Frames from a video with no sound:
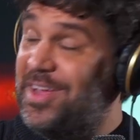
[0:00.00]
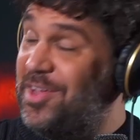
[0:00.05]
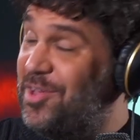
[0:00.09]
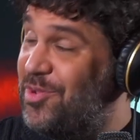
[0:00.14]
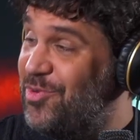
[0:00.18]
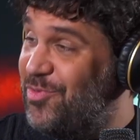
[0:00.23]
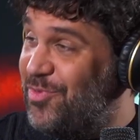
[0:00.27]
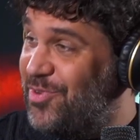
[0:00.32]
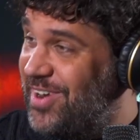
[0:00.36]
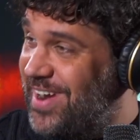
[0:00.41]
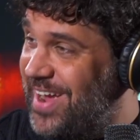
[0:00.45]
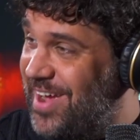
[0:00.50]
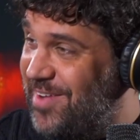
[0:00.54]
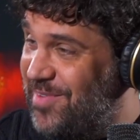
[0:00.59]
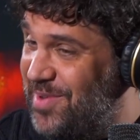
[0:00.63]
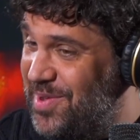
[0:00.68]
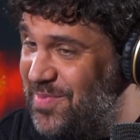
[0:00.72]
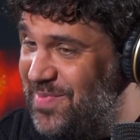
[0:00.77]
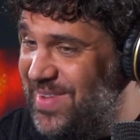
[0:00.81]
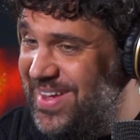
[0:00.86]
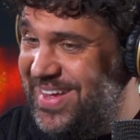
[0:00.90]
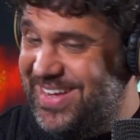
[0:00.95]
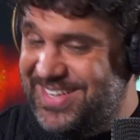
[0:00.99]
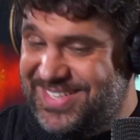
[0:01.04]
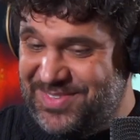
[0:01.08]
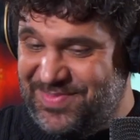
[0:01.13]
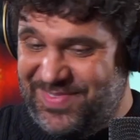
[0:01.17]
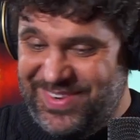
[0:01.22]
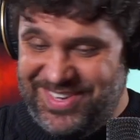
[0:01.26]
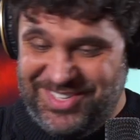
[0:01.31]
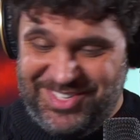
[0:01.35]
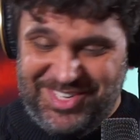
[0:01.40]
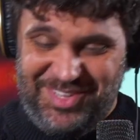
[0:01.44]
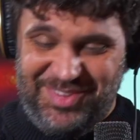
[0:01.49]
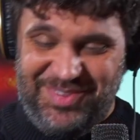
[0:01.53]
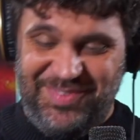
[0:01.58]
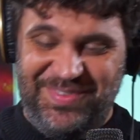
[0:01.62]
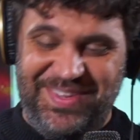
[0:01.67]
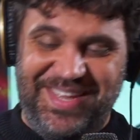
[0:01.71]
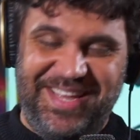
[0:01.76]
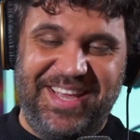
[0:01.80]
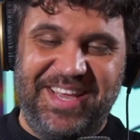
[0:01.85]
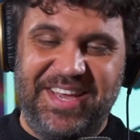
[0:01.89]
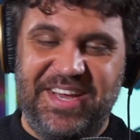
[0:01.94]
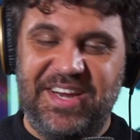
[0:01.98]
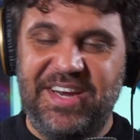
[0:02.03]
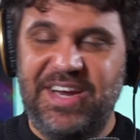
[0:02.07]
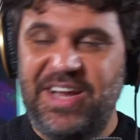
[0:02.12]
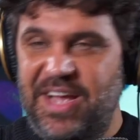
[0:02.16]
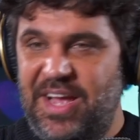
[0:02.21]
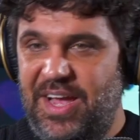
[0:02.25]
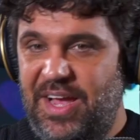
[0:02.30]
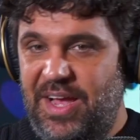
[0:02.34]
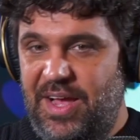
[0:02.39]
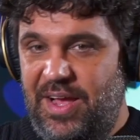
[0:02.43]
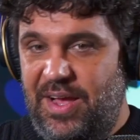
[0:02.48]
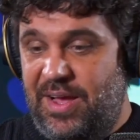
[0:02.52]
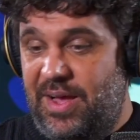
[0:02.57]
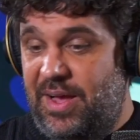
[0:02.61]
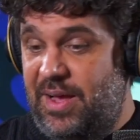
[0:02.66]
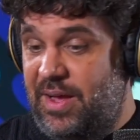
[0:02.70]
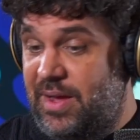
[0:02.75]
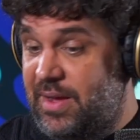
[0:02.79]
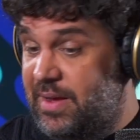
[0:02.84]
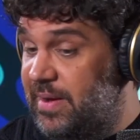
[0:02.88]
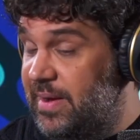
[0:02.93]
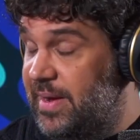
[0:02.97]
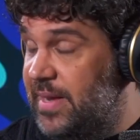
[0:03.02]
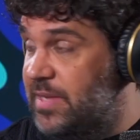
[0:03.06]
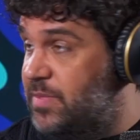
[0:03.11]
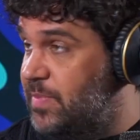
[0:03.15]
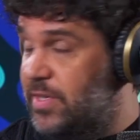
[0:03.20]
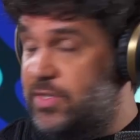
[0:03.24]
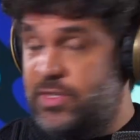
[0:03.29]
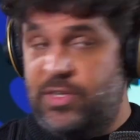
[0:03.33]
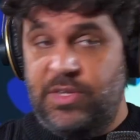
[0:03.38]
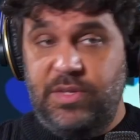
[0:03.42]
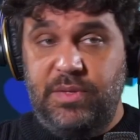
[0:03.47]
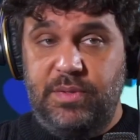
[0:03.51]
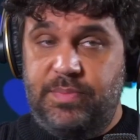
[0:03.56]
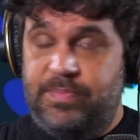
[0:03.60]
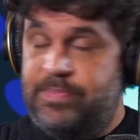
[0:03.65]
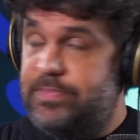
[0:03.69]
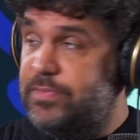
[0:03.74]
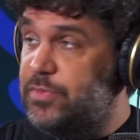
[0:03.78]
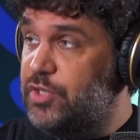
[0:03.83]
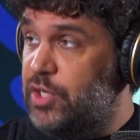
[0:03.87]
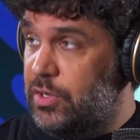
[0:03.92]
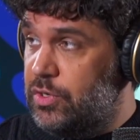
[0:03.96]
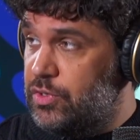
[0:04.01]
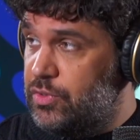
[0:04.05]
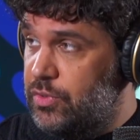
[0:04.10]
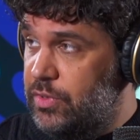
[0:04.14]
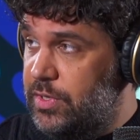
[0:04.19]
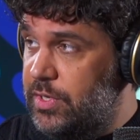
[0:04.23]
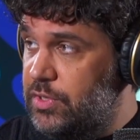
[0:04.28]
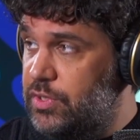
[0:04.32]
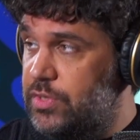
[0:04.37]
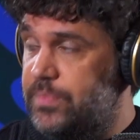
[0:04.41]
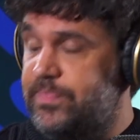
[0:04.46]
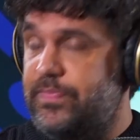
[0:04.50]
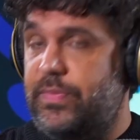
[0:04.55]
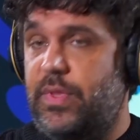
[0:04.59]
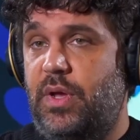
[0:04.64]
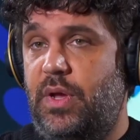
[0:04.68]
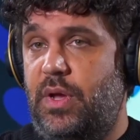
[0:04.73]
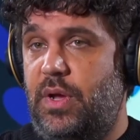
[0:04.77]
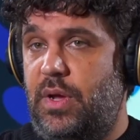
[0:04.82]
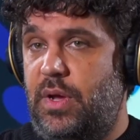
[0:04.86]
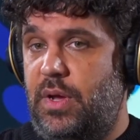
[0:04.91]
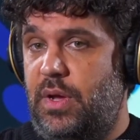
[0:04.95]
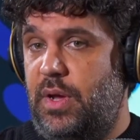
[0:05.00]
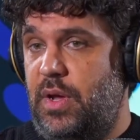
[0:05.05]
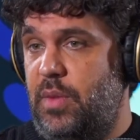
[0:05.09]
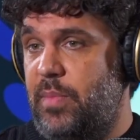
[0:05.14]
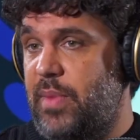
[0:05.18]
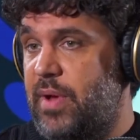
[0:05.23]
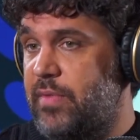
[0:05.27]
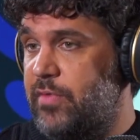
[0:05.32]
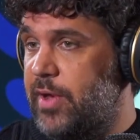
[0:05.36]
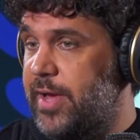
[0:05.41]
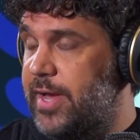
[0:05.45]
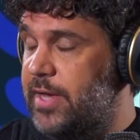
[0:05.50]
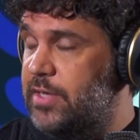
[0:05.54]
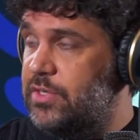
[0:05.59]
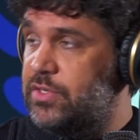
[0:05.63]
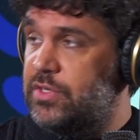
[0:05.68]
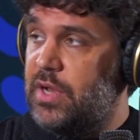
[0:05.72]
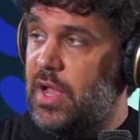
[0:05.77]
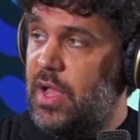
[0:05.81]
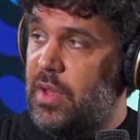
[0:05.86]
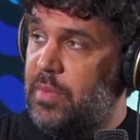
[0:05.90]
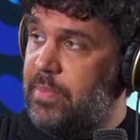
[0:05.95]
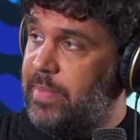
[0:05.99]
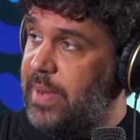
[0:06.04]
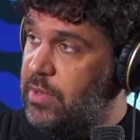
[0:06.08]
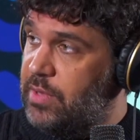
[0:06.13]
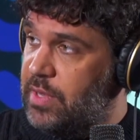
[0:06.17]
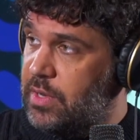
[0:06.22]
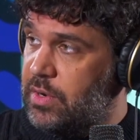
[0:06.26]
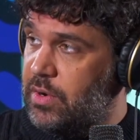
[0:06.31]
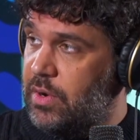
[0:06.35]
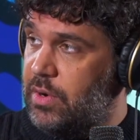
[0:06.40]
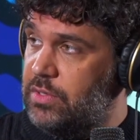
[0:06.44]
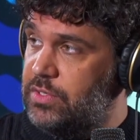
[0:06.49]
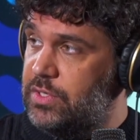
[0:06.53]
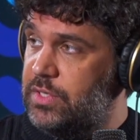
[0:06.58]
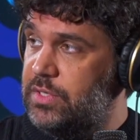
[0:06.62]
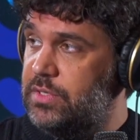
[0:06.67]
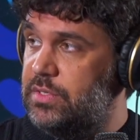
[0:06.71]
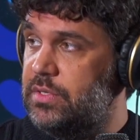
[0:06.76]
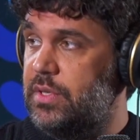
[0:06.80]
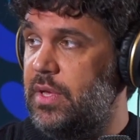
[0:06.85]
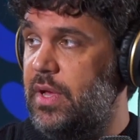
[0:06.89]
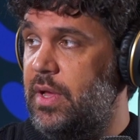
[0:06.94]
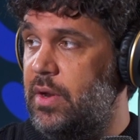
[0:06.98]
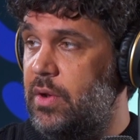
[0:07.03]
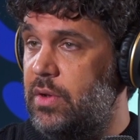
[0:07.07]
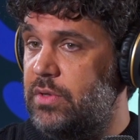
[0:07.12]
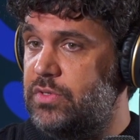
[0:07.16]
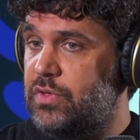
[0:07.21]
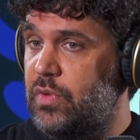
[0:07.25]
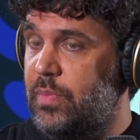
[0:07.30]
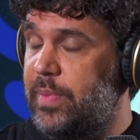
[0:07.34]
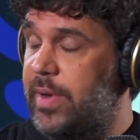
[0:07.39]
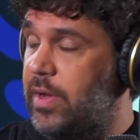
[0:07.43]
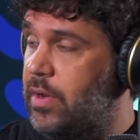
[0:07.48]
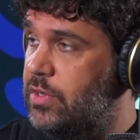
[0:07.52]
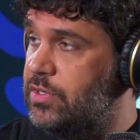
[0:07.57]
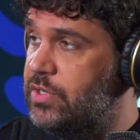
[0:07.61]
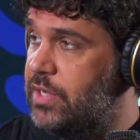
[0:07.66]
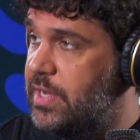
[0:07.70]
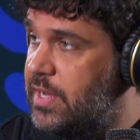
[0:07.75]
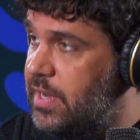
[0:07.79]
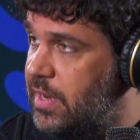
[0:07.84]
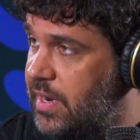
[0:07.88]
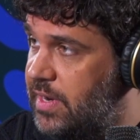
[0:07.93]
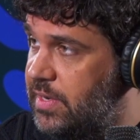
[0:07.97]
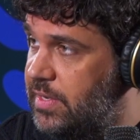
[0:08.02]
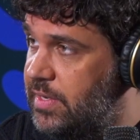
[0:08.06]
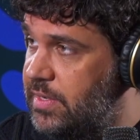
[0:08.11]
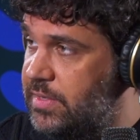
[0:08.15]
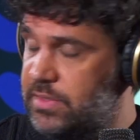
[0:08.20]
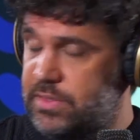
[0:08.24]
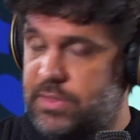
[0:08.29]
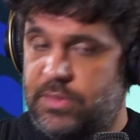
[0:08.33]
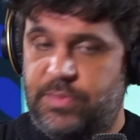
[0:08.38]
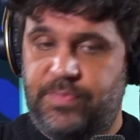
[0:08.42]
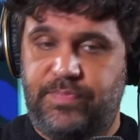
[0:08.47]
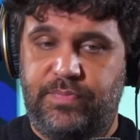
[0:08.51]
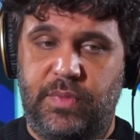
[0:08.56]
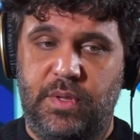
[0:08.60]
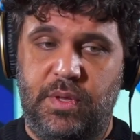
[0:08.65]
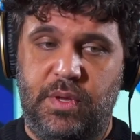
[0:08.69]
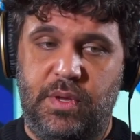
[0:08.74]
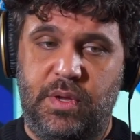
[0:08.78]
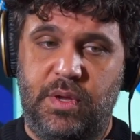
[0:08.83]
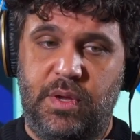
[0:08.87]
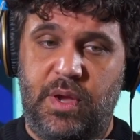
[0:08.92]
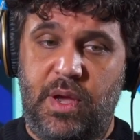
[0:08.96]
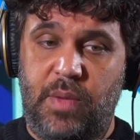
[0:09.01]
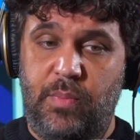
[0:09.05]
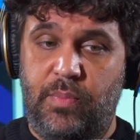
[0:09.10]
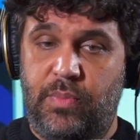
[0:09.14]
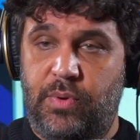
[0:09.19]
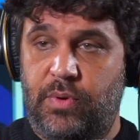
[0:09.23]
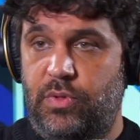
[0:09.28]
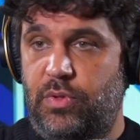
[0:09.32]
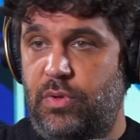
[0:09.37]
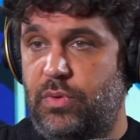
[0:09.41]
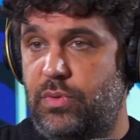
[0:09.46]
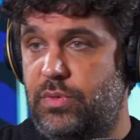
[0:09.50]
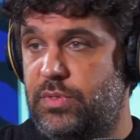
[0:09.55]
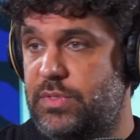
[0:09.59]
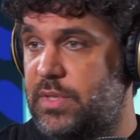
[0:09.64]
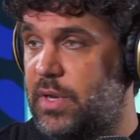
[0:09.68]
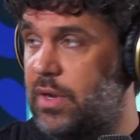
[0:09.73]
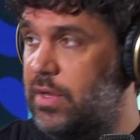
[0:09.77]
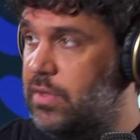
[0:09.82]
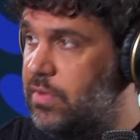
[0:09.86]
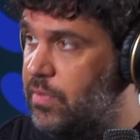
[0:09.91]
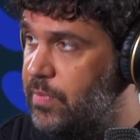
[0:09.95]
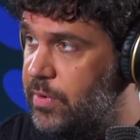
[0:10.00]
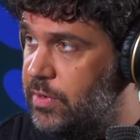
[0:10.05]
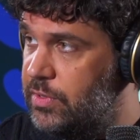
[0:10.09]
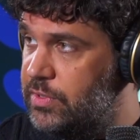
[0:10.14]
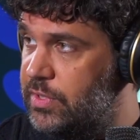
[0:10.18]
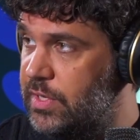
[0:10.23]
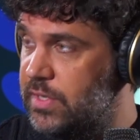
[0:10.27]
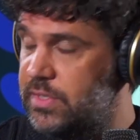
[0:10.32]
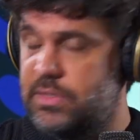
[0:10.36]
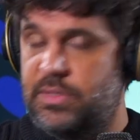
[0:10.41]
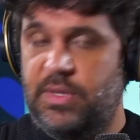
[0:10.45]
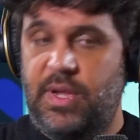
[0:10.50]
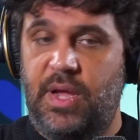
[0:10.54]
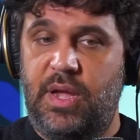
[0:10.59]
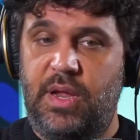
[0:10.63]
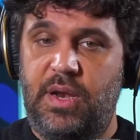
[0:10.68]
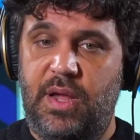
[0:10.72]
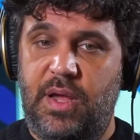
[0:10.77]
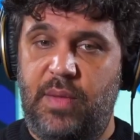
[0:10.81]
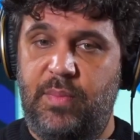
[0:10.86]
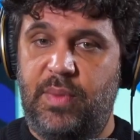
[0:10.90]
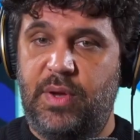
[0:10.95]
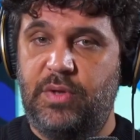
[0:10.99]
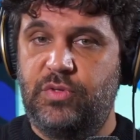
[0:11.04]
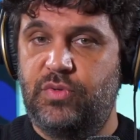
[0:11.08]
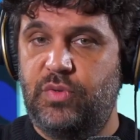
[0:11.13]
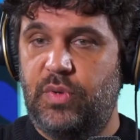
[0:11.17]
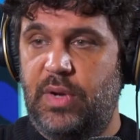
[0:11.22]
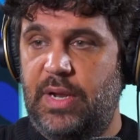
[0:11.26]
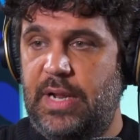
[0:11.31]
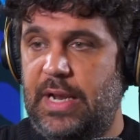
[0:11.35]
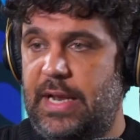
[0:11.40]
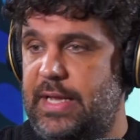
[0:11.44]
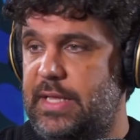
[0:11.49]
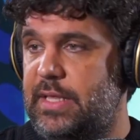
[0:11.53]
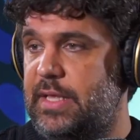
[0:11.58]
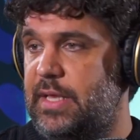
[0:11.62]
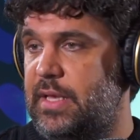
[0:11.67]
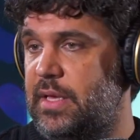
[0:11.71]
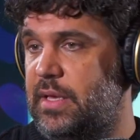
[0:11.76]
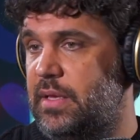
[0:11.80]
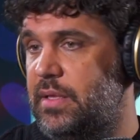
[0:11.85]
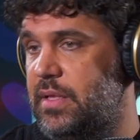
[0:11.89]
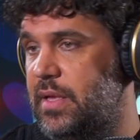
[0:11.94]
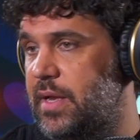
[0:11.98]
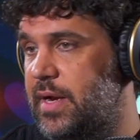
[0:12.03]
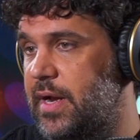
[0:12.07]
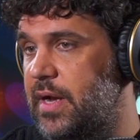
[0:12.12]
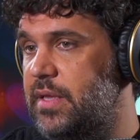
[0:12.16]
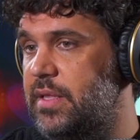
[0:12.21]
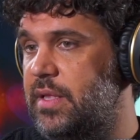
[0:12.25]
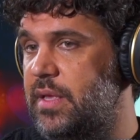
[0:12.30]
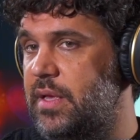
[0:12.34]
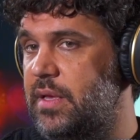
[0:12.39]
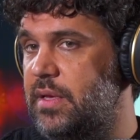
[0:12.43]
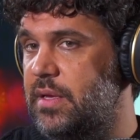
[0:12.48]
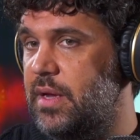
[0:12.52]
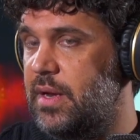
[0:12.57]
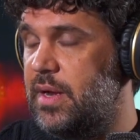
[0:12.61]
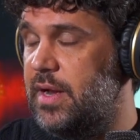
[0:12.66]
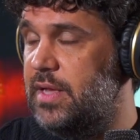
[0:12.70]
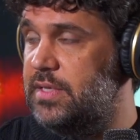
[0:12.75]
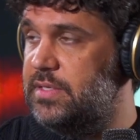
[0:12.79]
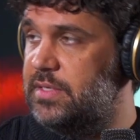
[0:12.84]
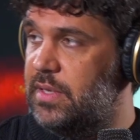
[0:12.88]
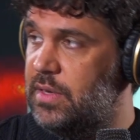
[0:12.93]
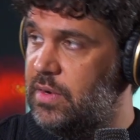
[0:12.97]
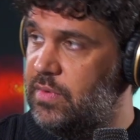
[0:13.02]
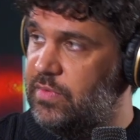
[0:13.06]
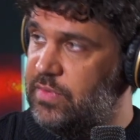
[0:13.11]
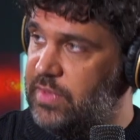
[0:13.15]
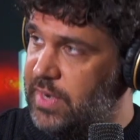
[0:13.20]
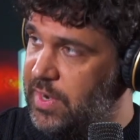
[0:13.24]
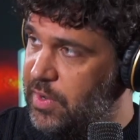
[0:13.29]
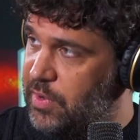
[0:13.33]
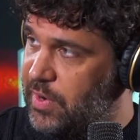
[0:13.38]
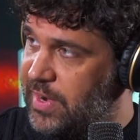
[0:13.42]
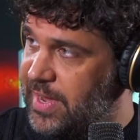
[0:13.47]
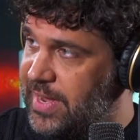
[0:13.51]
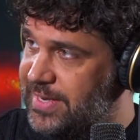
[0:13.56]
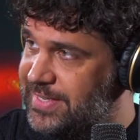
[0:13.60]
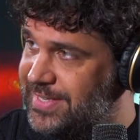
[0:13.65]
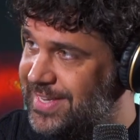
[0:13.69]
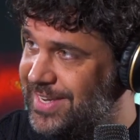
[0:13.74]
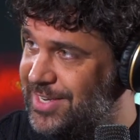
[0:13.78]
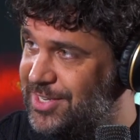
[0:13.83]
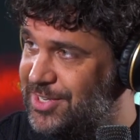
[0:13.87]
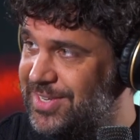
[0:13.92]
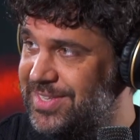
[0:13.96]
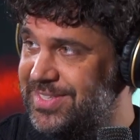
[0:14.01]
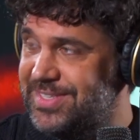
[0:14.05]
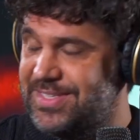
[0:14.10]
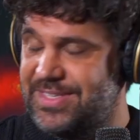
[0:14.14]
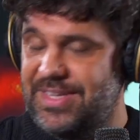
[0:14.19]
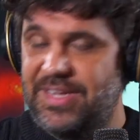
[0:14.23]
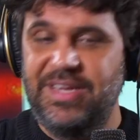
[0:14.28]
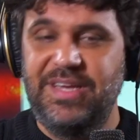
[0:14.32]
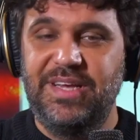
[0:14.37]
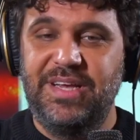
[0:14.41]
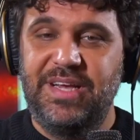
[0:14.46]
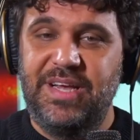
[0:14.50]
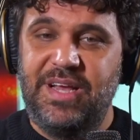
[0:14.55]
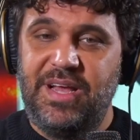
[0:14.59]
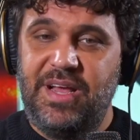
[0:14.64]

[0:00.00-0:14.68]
Thank you for having me. It's a pleasure to be here. As mentioned, Gjino Sutic. In my vocation, I'm biotechnologist and also biological artist. I produce a lot of projects, and I'm actually directing a cluster of 3 organizations.